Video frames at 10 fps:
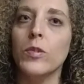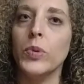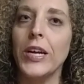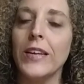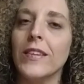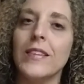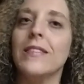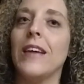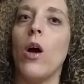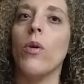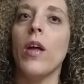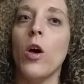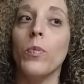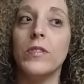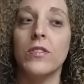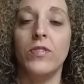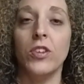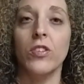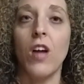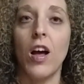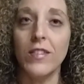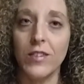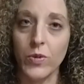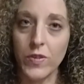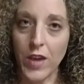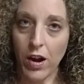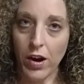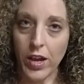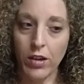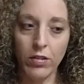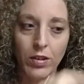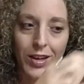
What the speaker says: to break things down, help it to feel not so scary.